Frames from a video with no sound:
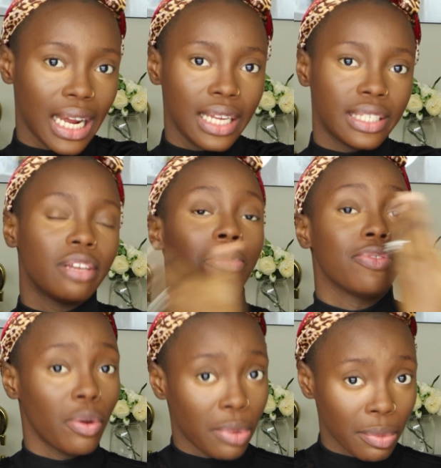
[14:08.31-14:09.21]
dilated
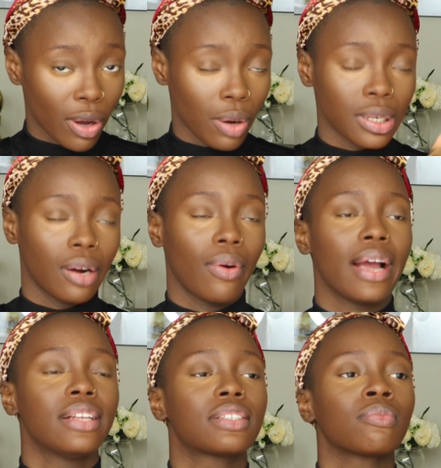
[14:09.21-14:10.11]
before baby comes out,
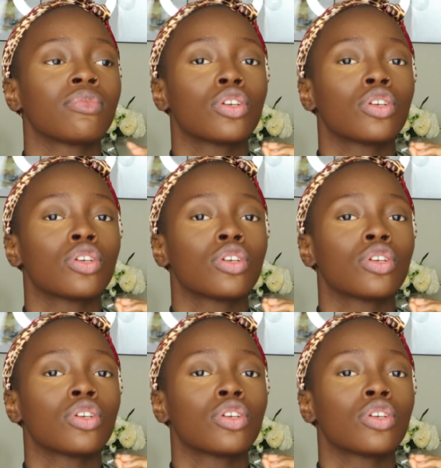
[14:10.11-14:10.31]
right?